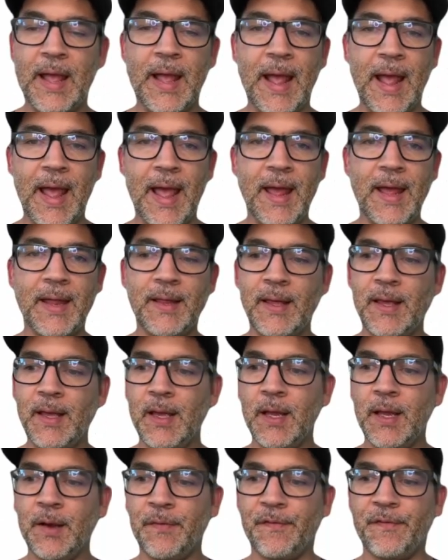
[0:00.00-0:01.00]
And
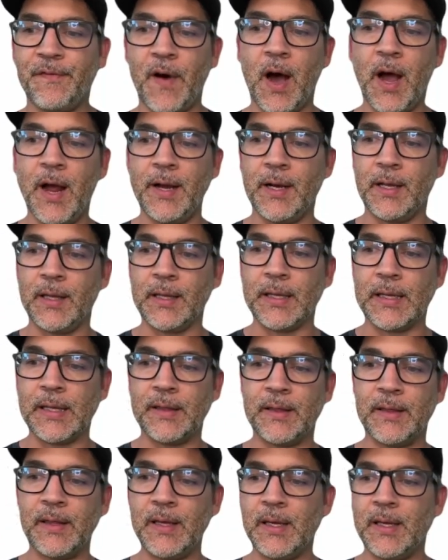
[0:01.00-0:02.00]
then finally,
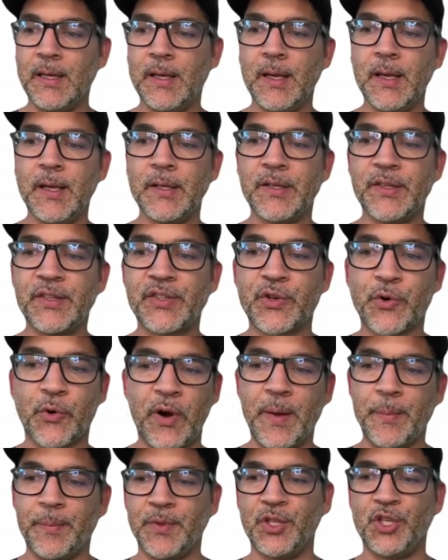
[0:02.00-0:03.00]
the
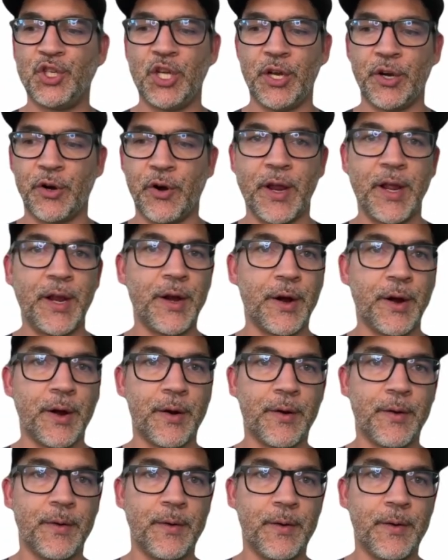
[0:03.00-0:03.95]
script generator.